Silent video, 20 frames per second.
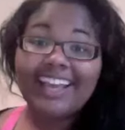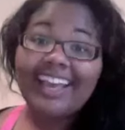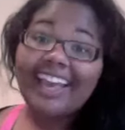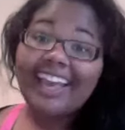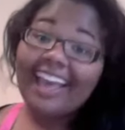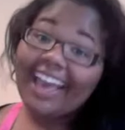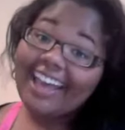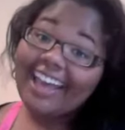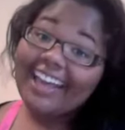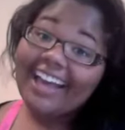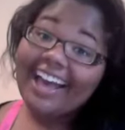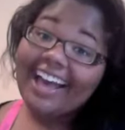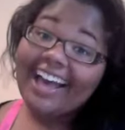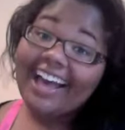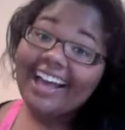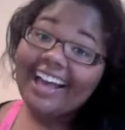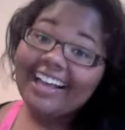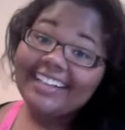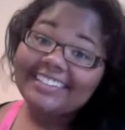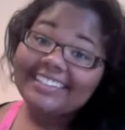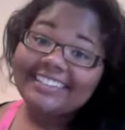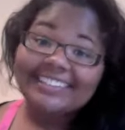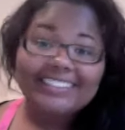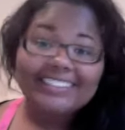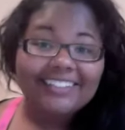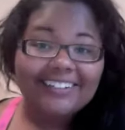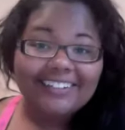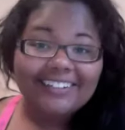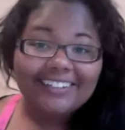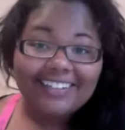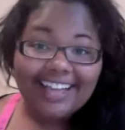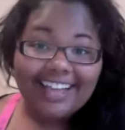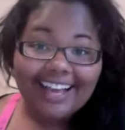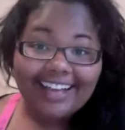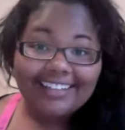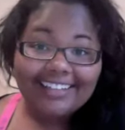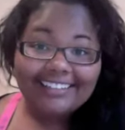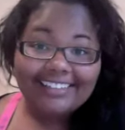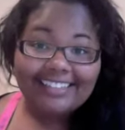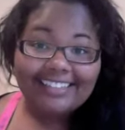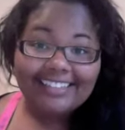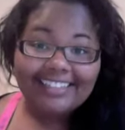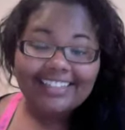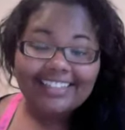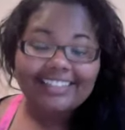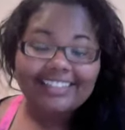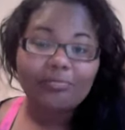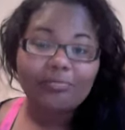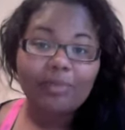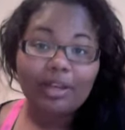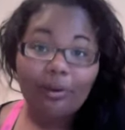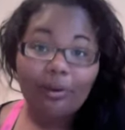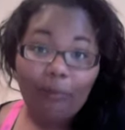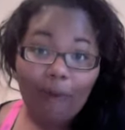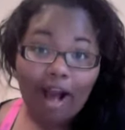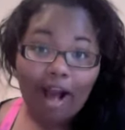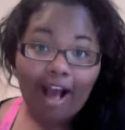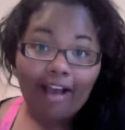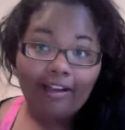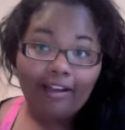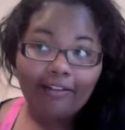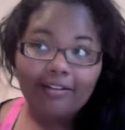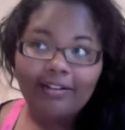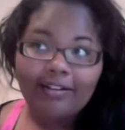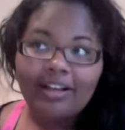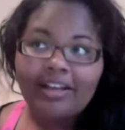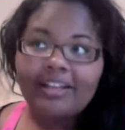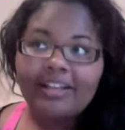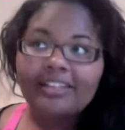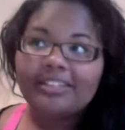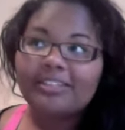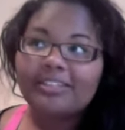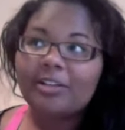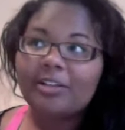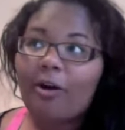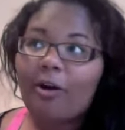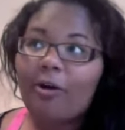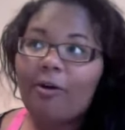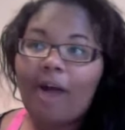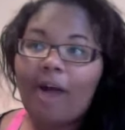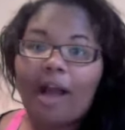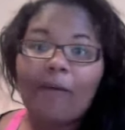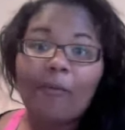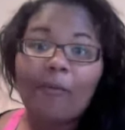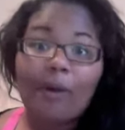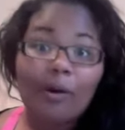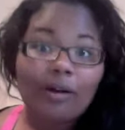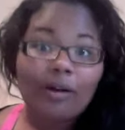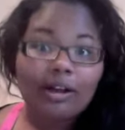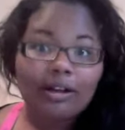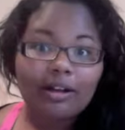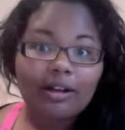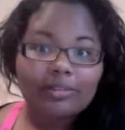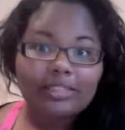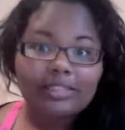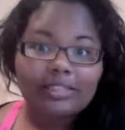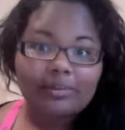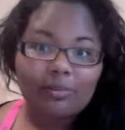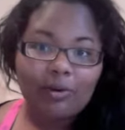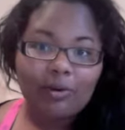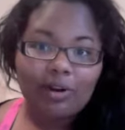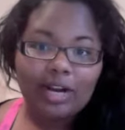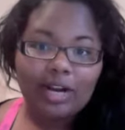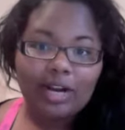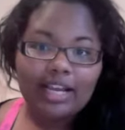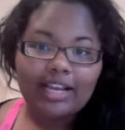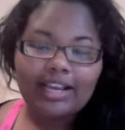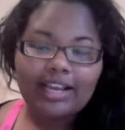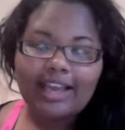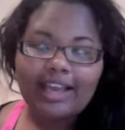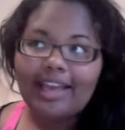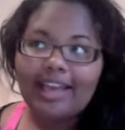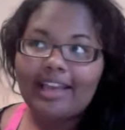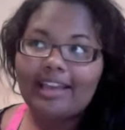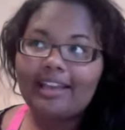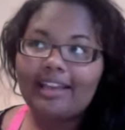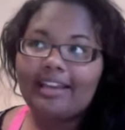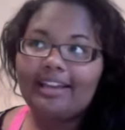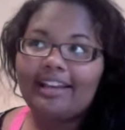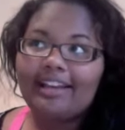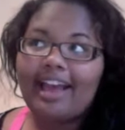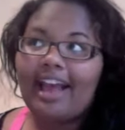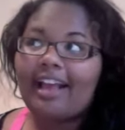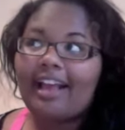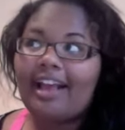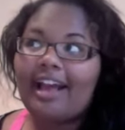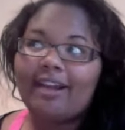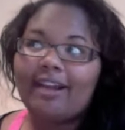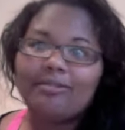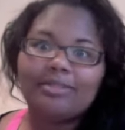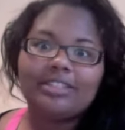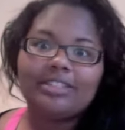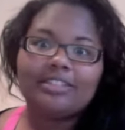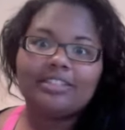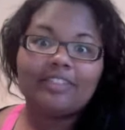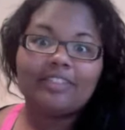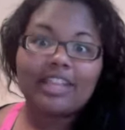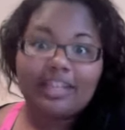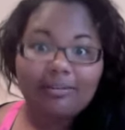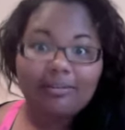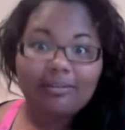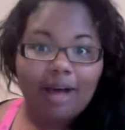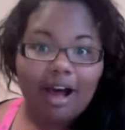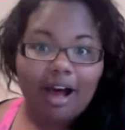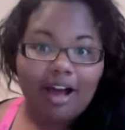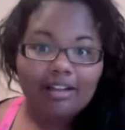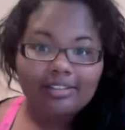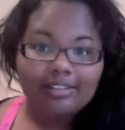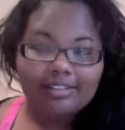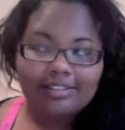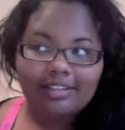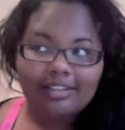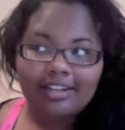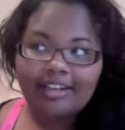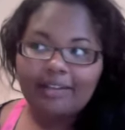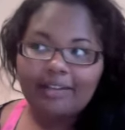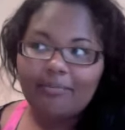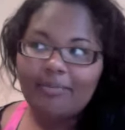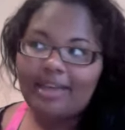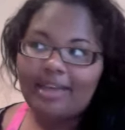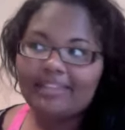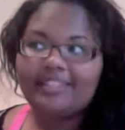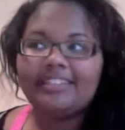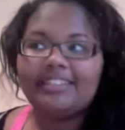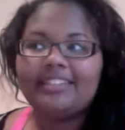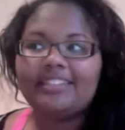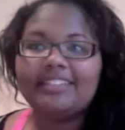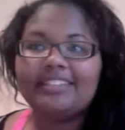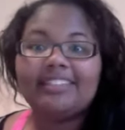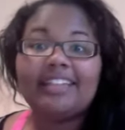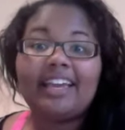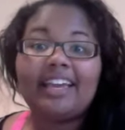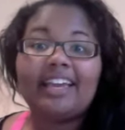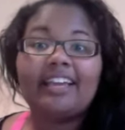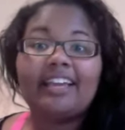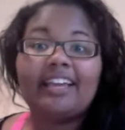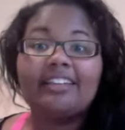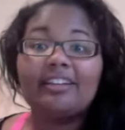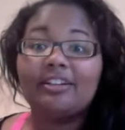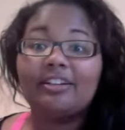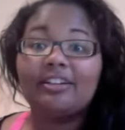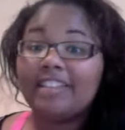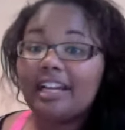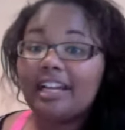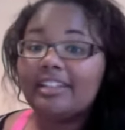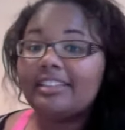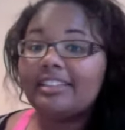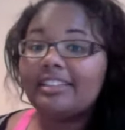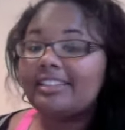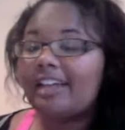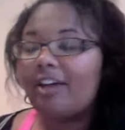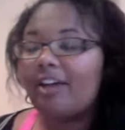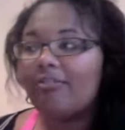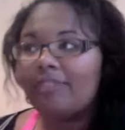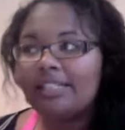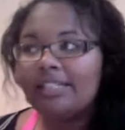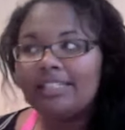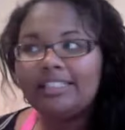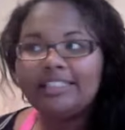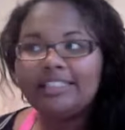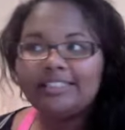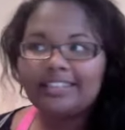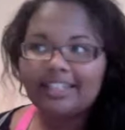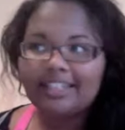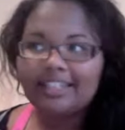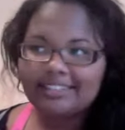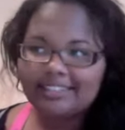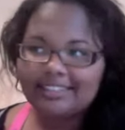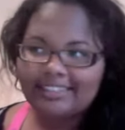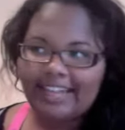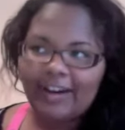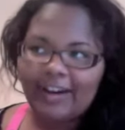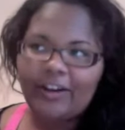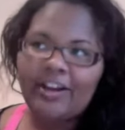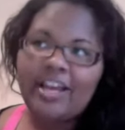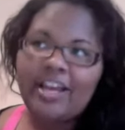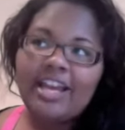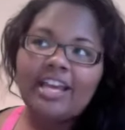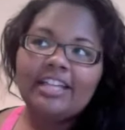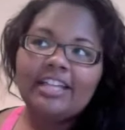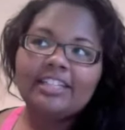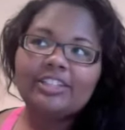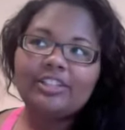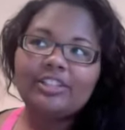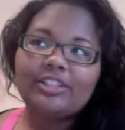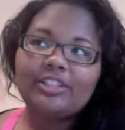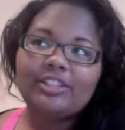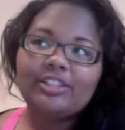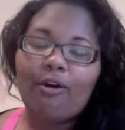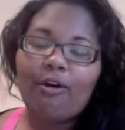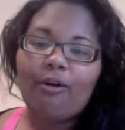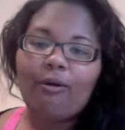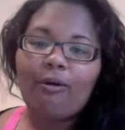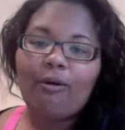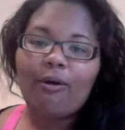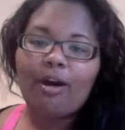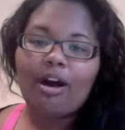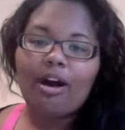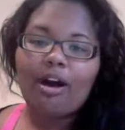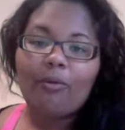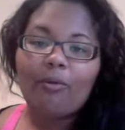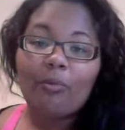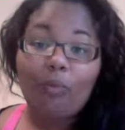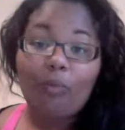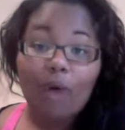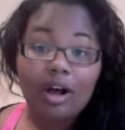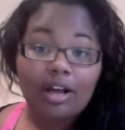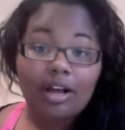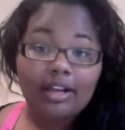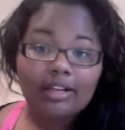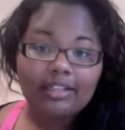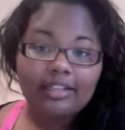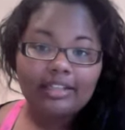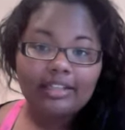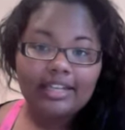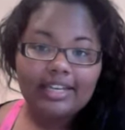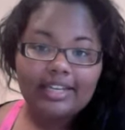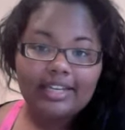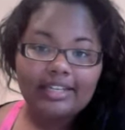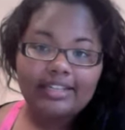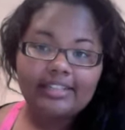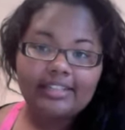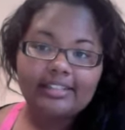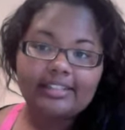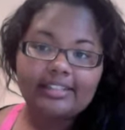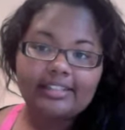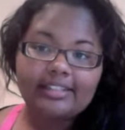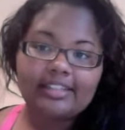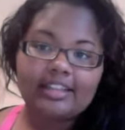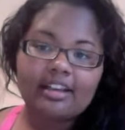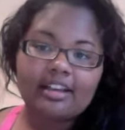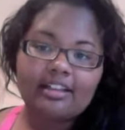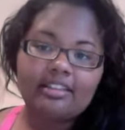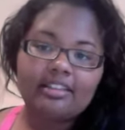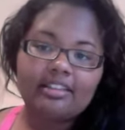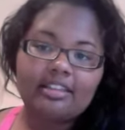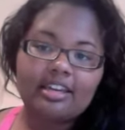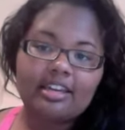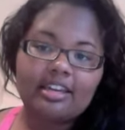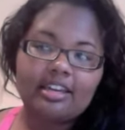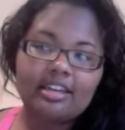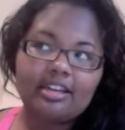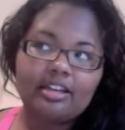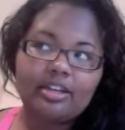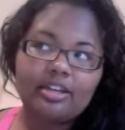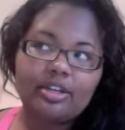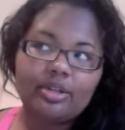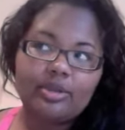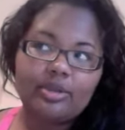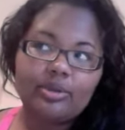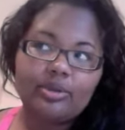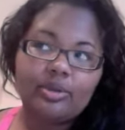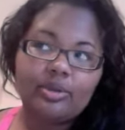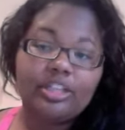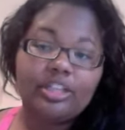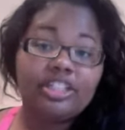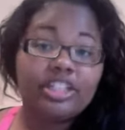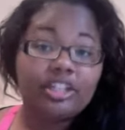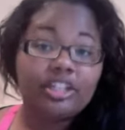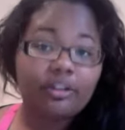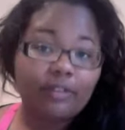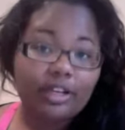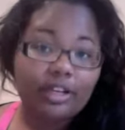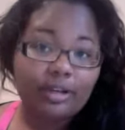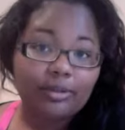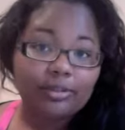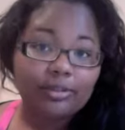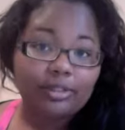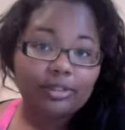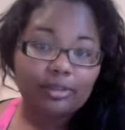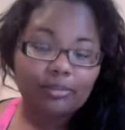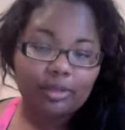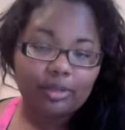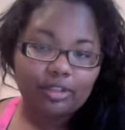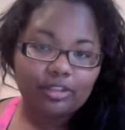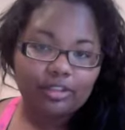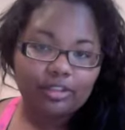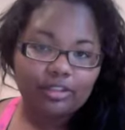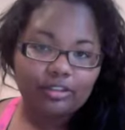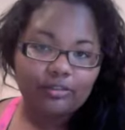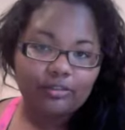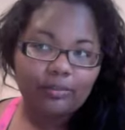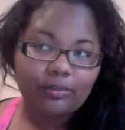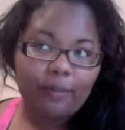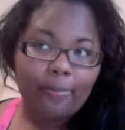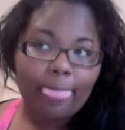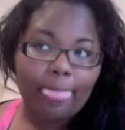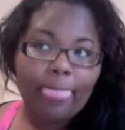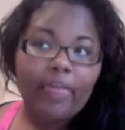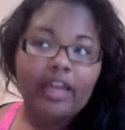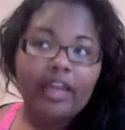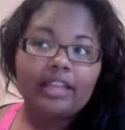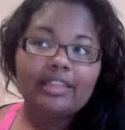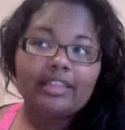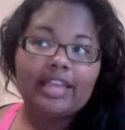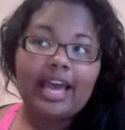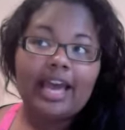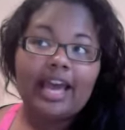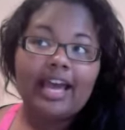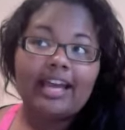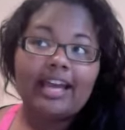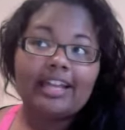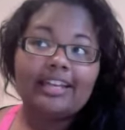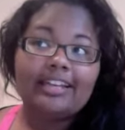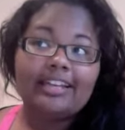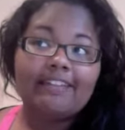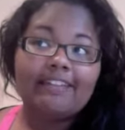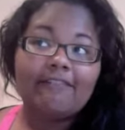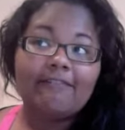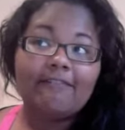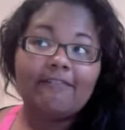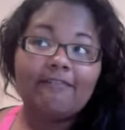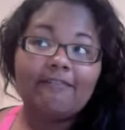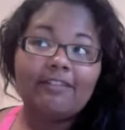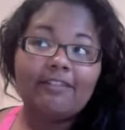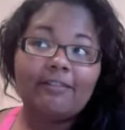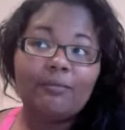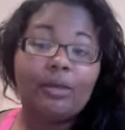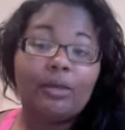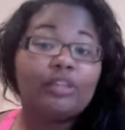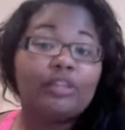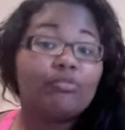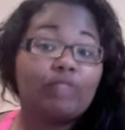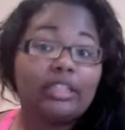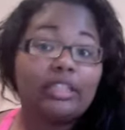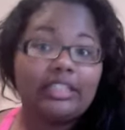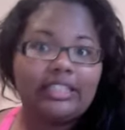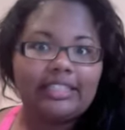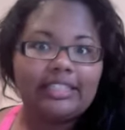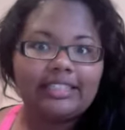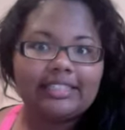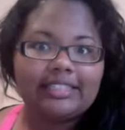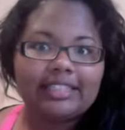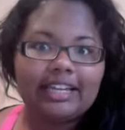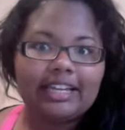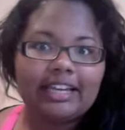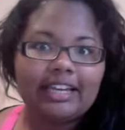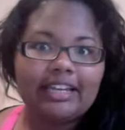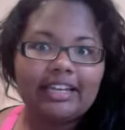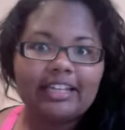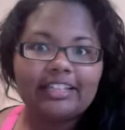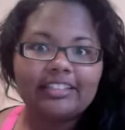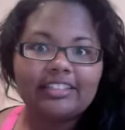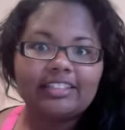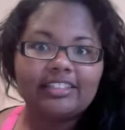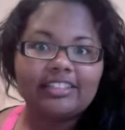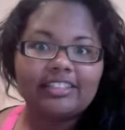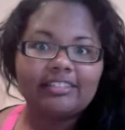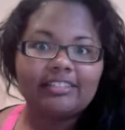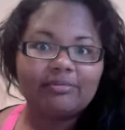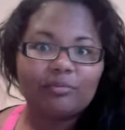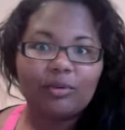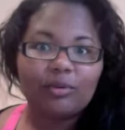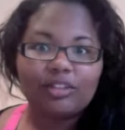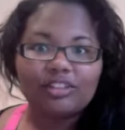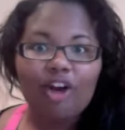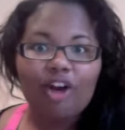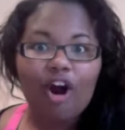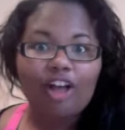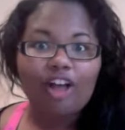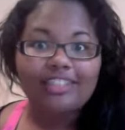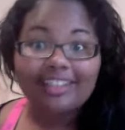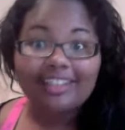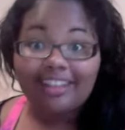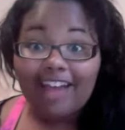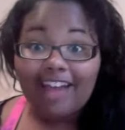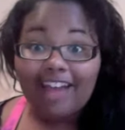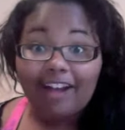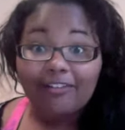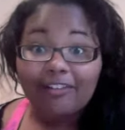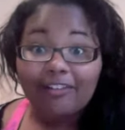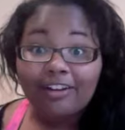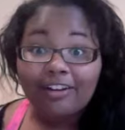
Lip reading: Hey guys, it's your girl Yazzie. It's been a while. So I woke up this morning and I got a bunch of inbox messages saying, you know, check this out, read this, check this out. So one is the new Cheerios commercial that was released and it was causing a lot of